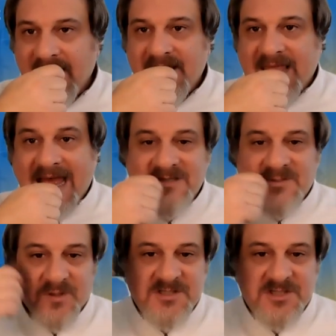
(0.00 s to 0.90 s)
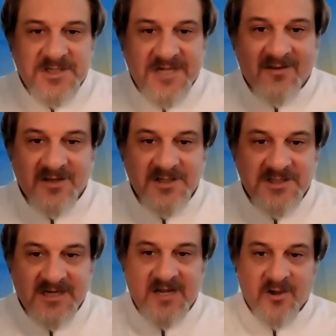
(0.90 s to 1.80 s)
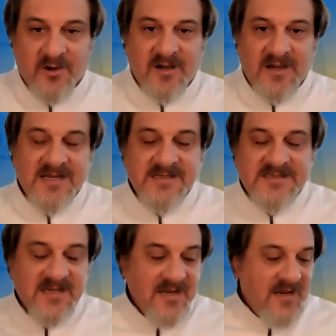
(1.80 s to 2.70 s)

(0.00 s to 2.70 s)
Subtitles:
that's what's challenging here is,